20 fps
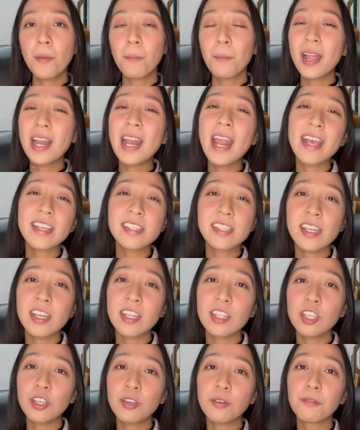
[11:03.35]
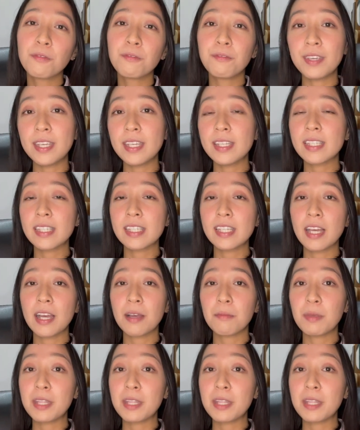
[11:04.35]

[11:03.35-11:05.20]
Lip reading: ma-lessen yung fees na